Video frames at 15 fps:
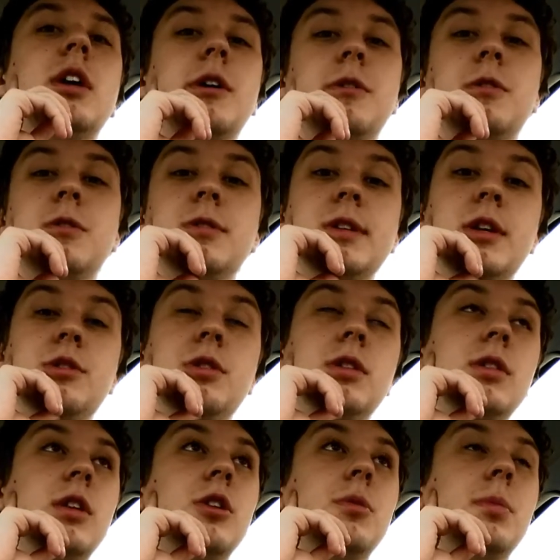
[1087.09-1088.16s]

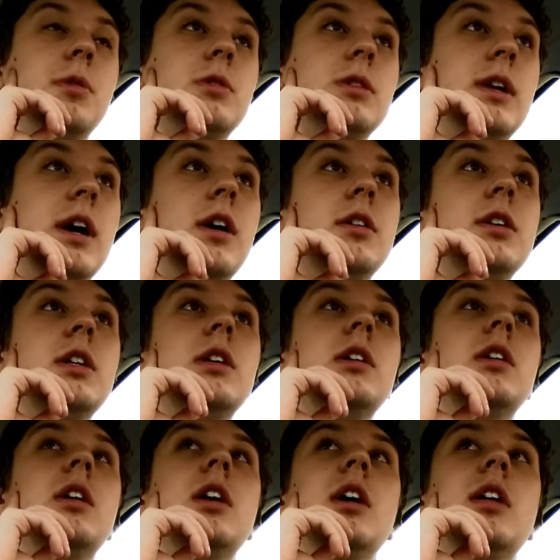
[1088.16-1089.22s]
characterization, little
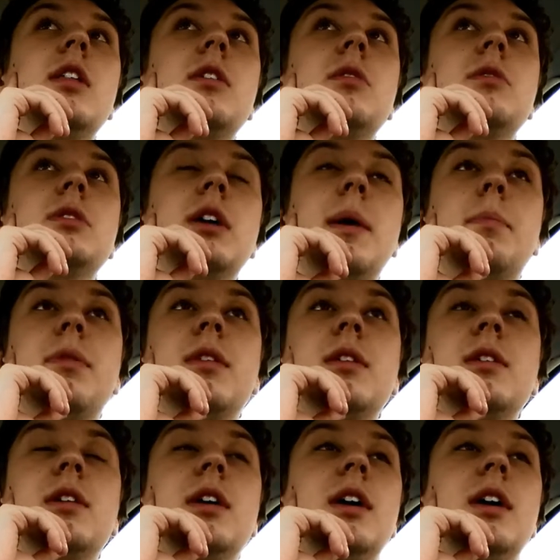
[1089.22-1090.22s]
personality, little depth,